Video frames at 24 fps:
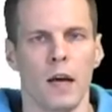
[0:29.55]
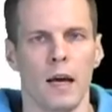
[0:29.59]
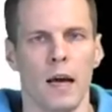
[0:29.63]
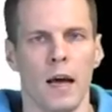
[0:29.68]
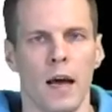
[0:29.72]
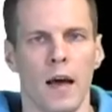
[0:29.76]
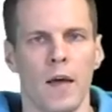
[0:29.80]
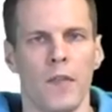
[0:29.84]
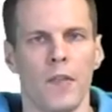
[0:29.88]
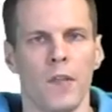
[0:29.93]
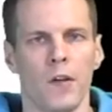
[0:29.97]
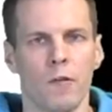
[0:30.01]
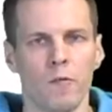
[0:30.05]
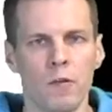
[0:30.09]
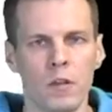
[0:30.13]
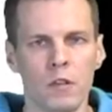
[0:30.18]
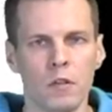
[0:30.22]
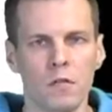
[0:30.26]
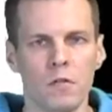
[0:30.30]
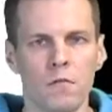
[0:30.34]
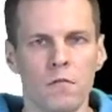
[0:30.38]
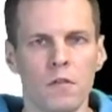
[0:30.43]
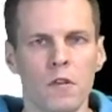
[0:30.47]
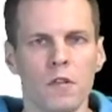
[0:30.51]
And the
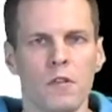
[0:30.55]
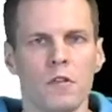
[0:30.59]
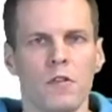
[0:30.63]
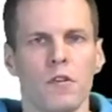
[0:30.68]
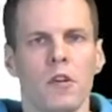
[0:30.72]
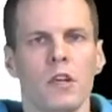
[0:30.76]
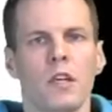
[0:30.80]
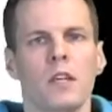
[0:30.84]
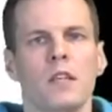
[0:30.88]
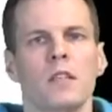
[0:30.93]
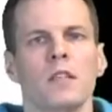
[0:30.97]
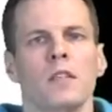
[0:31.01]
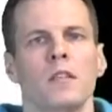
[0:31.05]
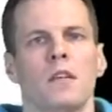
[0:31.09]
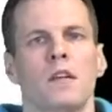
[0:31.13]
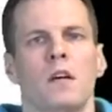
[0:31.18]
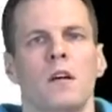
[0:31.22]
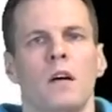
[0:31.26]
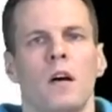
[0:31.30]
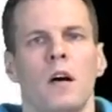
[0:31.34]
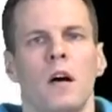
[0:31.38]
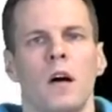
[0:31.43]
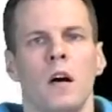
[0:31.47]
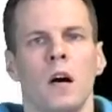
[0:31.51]
research question is,
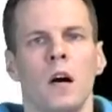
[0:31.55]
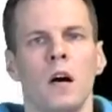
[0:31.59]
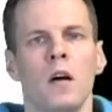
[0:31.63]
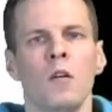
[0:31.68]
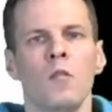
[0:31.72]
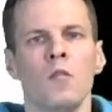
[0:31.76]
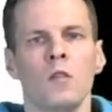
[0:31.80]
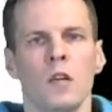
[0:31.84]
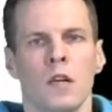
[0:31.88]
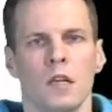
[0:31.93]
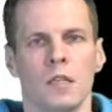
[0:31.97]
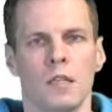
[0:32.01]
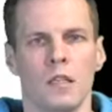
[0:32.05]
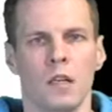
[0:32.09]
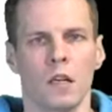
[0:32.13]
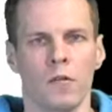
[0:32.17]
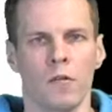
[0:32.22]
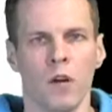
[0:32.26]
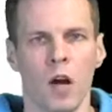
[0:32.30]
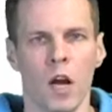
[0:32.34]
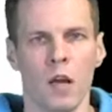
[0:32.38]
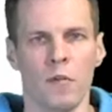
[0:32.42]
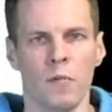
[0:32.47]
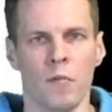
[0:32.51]
how does the
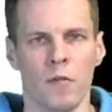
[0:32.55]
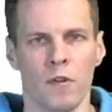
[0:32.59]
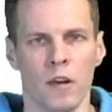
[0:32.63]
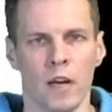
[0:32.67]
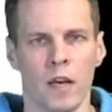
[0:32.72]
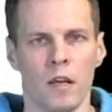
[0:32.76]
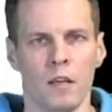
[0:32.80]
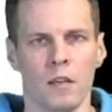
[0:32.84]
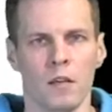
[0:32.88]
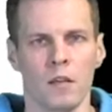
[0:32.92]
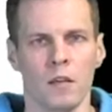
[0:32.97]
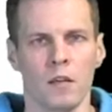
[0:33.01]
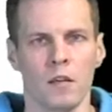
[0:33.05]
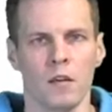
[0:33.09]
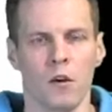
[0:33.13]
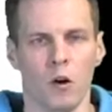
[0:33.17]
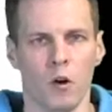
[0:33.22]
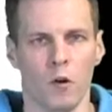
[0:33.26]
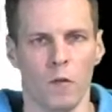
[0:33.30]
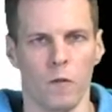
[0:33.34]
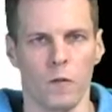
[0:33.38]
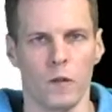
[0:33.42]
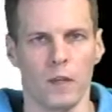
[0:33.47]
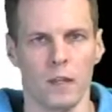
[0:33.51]
crime rate
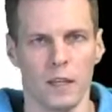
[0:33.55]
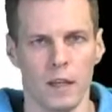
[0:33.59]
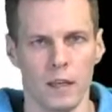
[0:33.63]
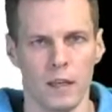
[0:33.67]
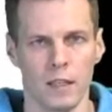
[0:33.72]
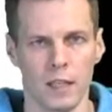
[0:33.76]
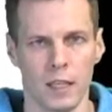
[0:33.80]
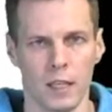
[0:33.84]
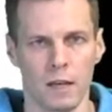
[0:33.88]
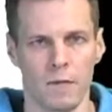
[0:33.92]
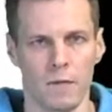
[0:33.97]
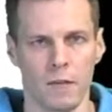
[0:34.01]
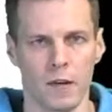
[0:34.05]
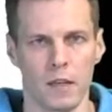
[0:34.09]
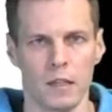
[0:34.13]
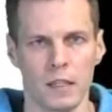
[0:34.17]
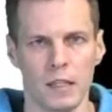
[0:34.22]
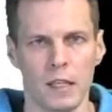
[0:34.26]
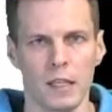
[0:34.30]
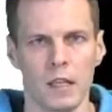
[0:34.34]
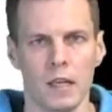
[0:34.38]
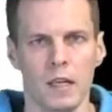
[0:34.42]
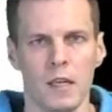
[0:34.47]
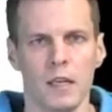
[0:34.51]
of these different
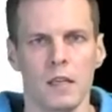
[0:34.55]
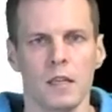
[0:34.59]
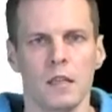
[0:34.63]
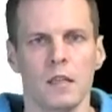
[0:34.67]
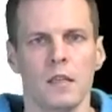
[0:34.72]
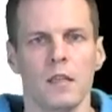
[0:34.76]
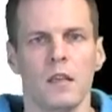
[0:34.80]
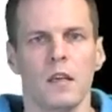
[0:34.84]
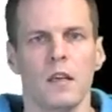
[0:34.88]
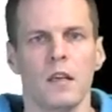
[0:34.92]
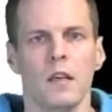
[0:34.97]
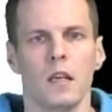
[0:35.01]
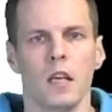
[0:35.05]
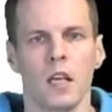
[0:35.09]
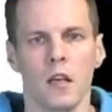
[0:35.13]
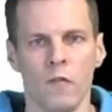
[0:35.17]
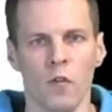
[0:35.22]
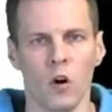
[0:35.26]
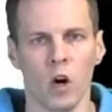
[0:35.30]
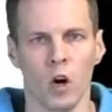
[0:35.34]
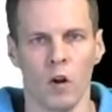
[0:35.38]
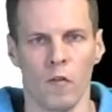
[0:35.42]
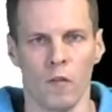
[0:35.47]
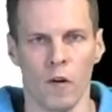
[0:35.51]
cities
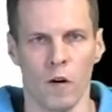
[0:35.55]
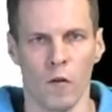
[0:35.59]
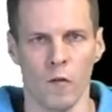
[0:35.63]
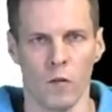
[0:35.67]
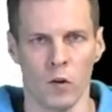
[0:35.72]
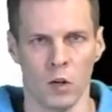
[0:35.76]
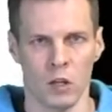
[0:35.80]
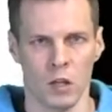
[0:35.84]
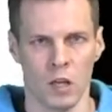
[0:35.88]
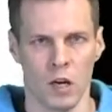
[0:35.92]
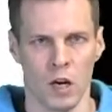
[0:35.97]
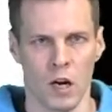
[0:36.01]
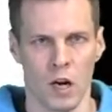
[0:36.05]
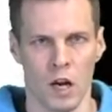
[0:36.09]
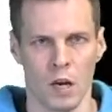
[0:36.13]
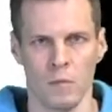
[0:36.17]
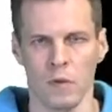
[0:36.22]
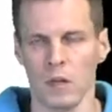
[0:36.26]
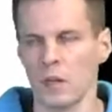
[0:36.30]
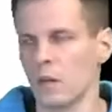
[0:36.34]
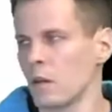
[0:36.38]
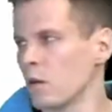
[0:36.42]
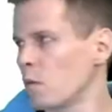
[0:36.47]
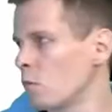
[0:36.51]
evolve over
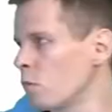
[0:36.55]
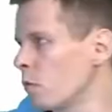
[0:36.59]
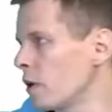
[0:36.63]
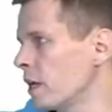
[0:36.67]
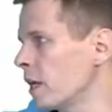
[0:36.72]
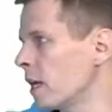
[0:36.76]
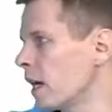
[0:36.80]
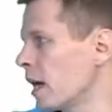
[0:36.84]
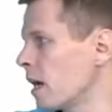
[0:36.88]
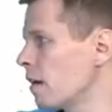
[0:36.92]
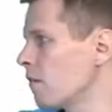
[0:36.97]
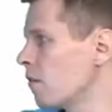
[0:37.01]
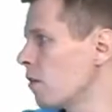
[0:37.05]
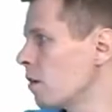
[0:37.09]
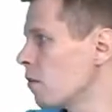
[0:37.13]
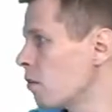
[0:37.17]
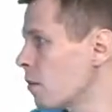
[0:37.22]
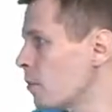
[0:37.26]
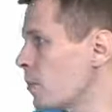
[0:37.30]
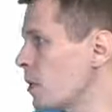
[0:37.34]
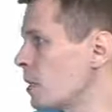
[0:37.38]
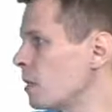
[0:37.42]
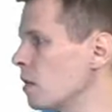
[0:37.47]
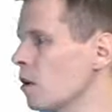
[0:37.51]
time? We have
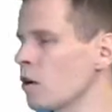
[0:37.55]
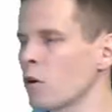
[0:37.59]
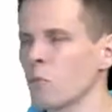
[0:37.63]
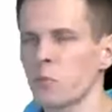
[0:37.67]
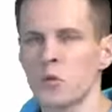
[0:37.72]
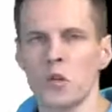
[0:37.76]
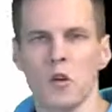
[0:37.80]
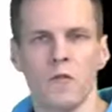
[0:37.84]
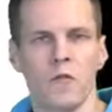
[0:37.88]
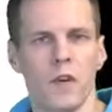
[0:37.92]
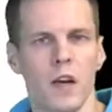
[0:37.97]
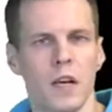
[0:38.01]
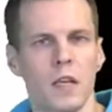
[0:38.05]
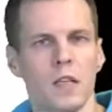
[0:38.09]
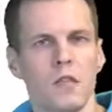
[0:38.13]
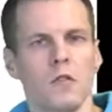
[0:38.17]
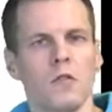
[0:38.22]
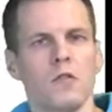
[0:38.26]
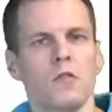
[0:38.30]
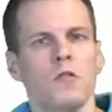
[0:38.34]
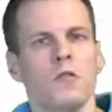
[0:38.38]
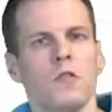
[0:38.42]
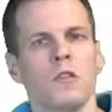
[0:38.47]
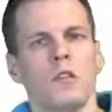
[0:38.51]
repeated
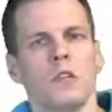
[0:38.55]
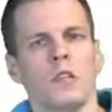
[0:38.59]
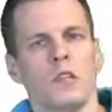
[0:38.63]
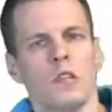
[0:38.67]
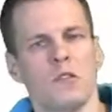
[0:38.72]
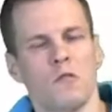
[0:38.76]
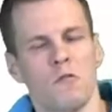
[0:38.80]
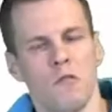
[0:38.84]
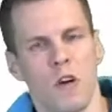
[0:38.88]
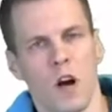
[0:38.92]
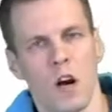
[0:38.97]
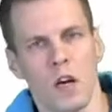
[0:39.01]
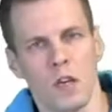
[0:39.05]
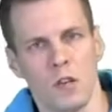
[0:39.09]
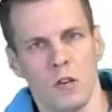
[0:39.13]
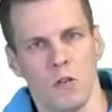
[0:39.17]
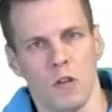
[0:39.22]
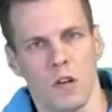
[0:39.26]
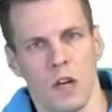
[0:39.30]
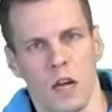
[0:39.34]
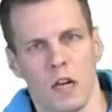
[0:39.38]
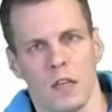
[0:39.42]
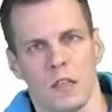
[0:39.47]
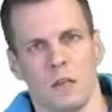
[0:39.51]
observations
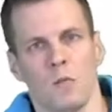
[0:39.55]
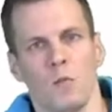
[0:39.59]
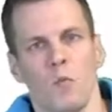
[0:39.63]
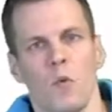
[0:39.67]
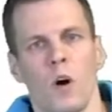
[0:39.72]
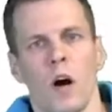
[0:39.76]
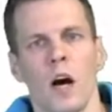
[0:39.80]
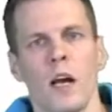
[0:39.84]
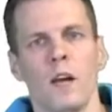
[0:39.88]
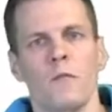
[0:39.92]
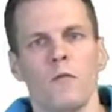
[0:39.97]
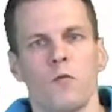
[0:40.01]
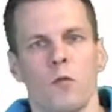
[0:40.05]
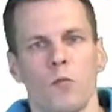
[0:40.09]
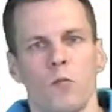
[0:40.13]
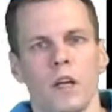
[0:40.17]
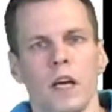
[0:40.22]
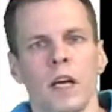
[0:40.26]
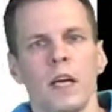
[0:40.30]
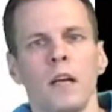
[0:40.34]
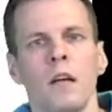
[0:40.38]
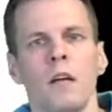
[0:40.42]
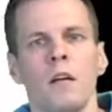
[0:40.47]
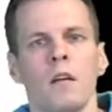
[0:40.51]
structured as wide from
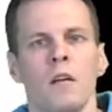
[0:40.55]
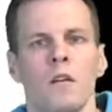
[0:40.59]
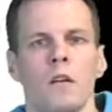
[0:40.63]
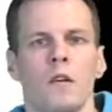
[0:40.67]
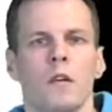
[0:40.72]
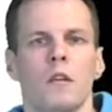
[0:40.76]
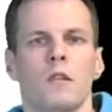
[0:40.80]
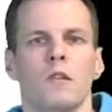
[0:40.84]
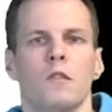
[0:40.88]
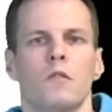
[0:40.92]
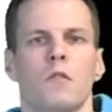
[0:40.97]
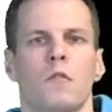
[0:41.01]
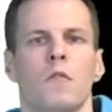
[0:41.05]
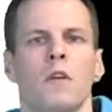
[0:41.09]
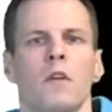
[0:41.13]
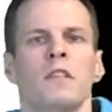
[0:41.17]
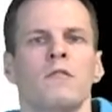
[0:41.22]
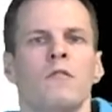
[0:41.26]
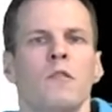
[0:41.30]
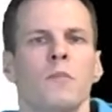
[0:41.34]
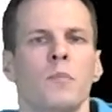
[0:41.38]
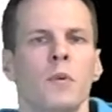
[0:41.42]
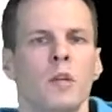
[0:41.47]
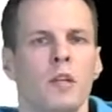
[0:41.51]
data, so
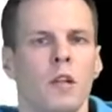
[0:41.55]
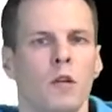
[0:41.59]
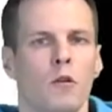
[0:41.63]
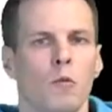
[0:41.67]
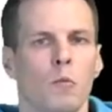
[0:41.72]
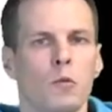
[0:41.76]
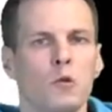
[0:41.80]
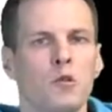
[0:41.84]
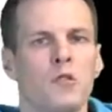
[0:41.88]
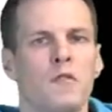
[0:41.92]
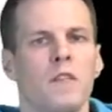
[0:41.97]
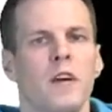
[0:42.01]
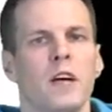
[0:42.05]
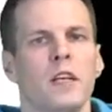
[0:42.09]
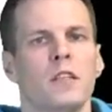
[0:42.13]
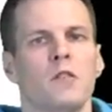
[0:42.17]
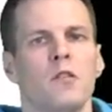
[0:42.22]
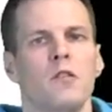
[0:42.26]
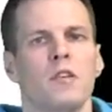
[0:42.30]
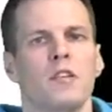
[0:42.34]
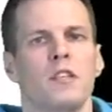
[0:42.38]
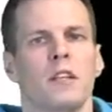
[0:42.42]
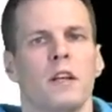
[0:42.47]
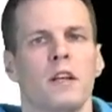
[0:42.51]
each repeated
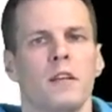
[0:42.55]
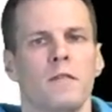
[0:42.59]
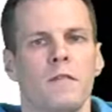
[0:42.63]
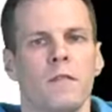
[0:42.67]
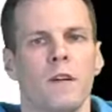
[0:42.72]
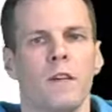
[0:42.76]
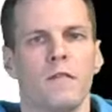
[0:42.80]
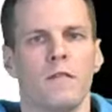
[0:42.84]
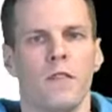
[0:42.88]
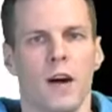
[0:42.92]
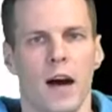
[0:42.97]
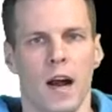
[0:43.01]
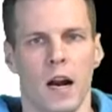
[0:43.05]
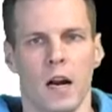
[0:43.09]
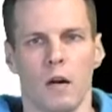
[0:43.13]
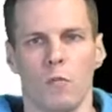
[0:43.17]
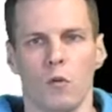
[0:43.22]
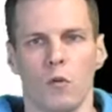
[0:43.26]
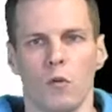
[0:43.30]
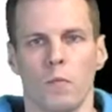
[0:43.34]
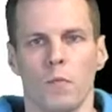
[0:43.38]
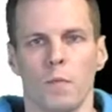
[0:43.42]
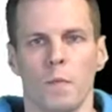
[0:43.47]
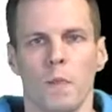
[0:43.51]
observation is a different
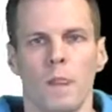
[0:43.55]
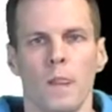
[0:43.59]
variable.